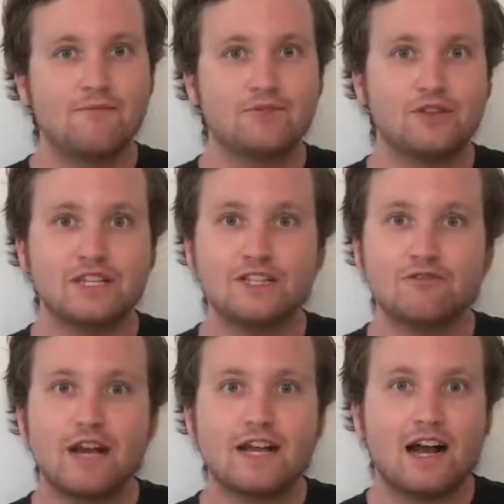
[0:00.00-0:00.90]
So this is a
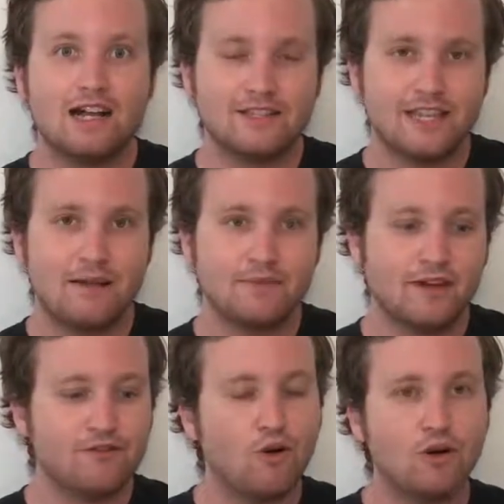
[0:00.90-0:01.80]
great concept.
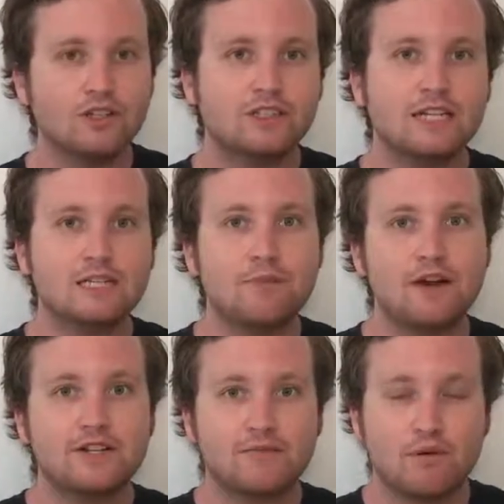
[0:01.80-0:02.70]
Of course, it's
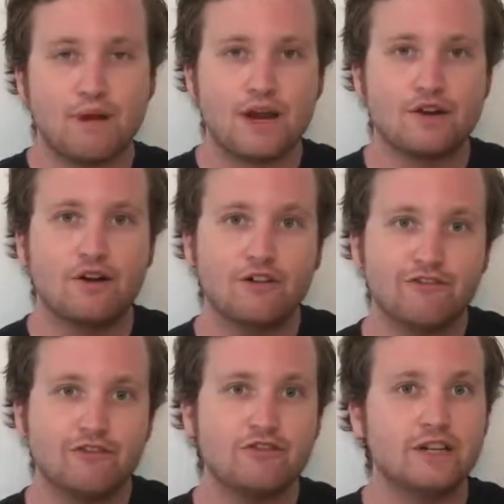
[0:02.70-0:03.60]
better to prepare your own
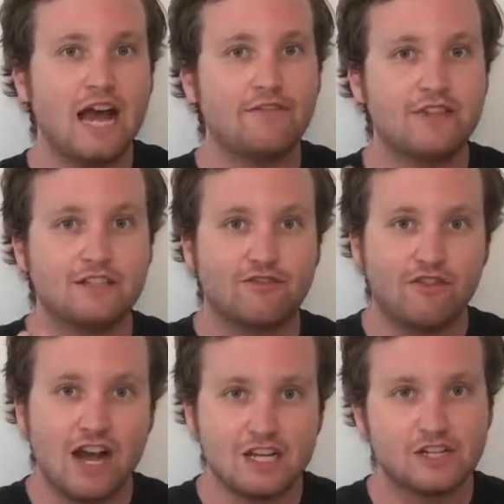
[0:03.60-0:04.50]
food and have things
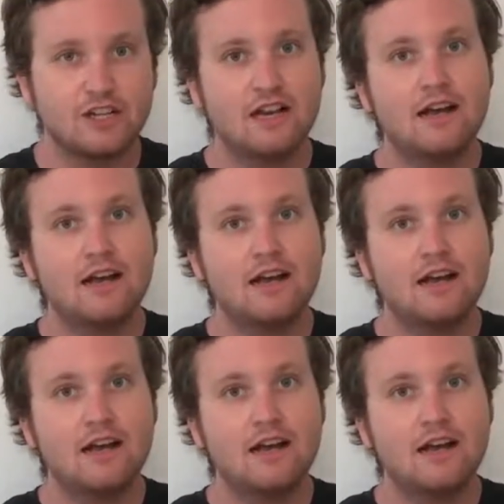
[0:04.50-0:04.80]
fresh,